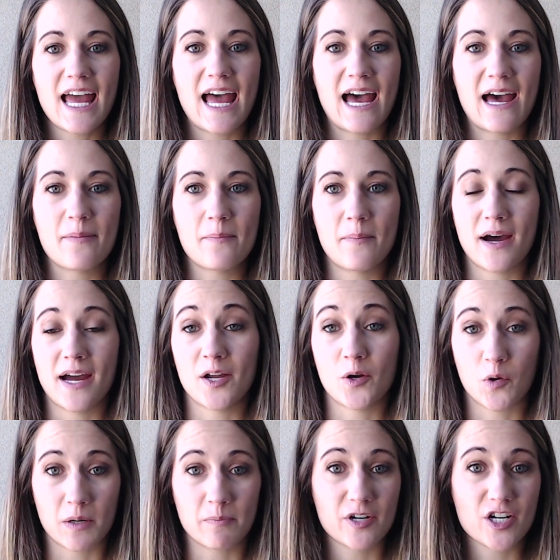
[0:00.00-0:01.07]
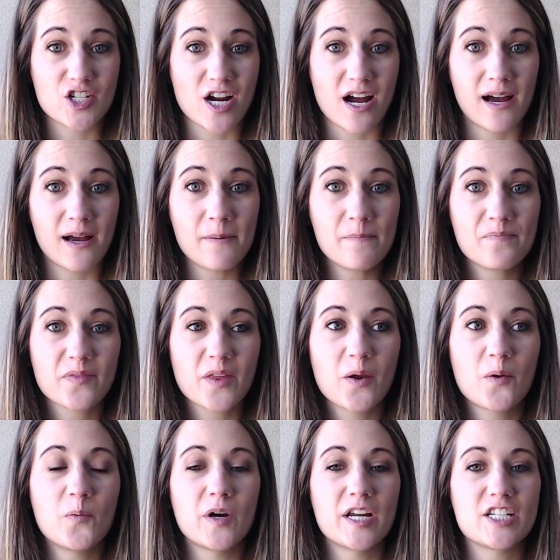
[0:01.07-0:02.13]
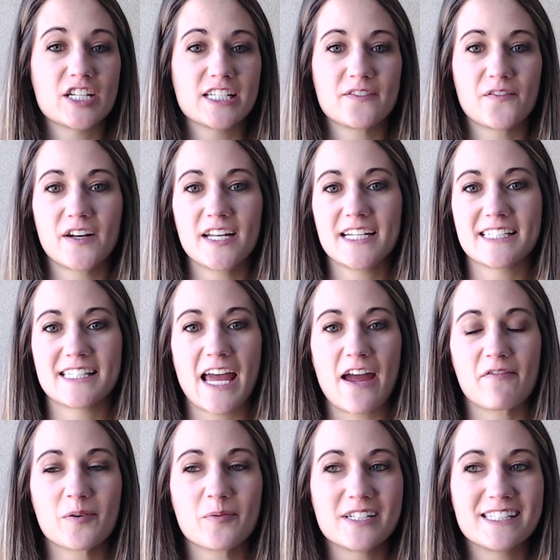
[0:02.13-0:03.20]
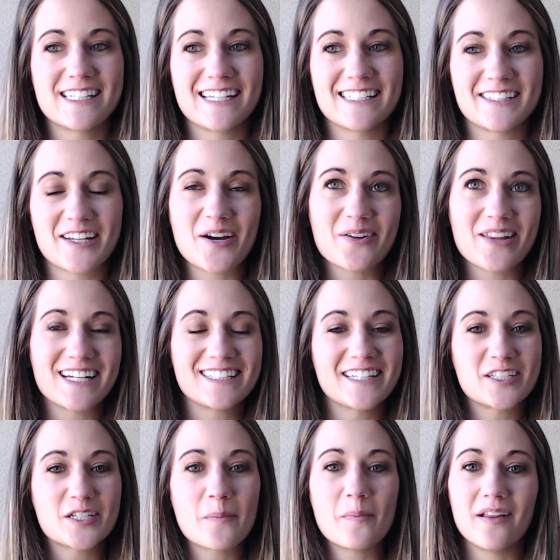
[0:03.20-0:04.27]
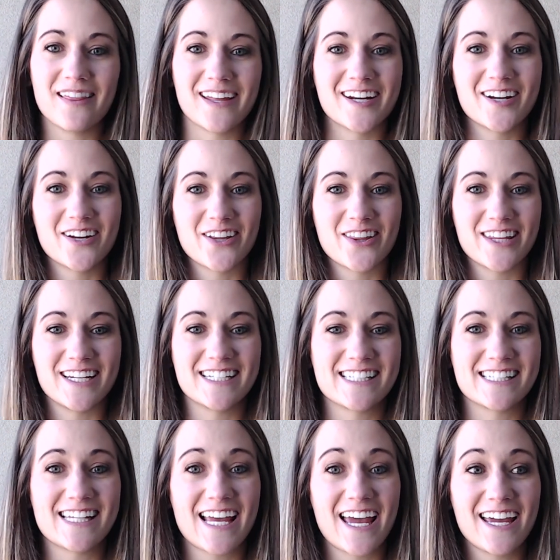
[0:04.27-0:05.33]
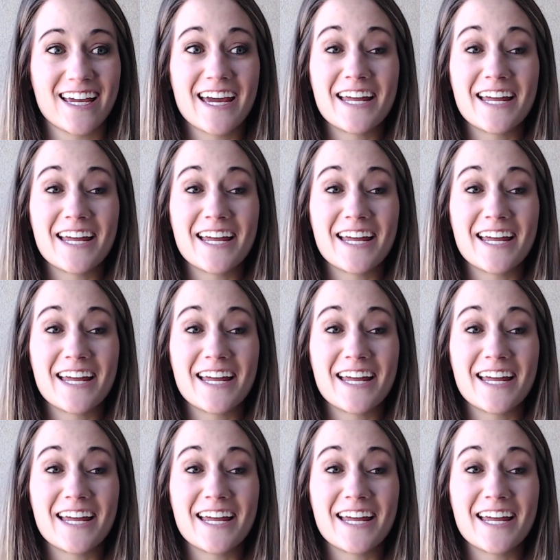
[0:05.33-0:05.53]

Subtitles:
at my corporate job, which is funny because everyone says, oh, that's such a millennial thing to say.